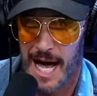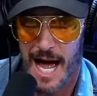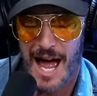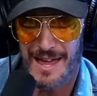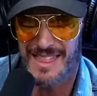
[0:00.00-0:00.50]

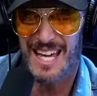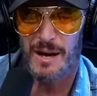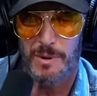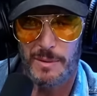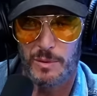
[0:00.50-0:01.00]
I, I think I
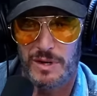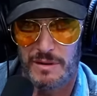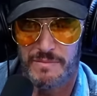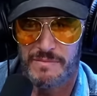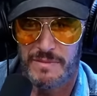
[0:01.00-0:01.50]
probably would
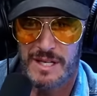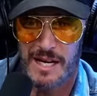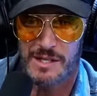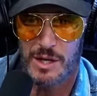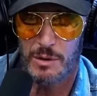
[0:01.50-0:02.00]
have
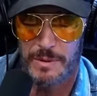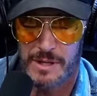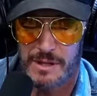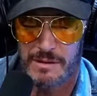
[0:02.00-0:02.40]
guessed that you picked.